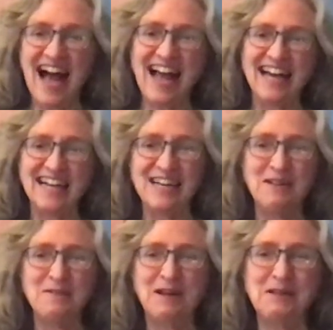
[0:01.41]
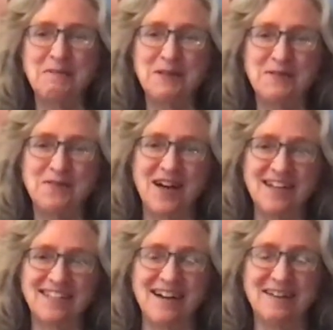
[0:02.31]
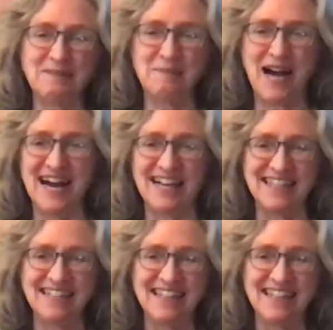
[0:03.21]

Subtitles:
Hi, welcome to Frog Song Pond.